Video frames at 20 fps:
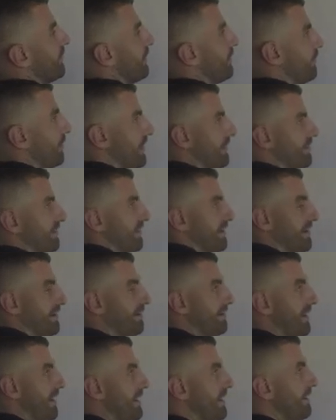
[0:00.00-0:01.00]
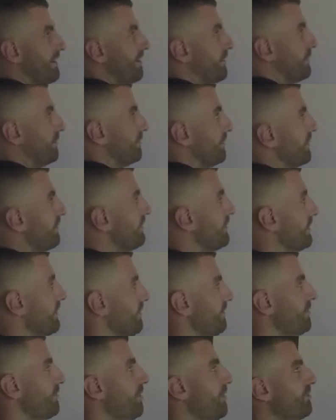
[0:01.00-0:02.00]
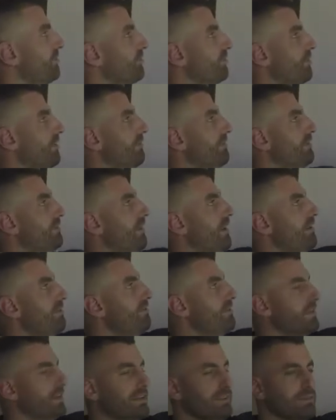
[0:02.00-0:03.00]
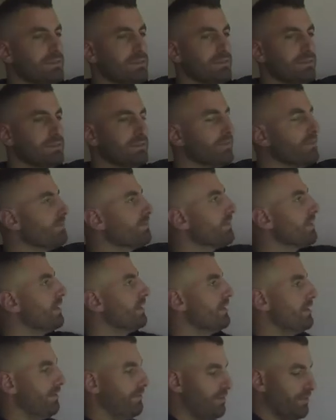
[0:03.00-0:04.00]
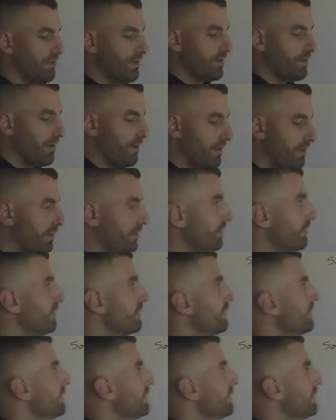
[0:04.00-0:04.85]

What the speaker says: equations. I need to take the derivative, the partial derivative of this. If you recall,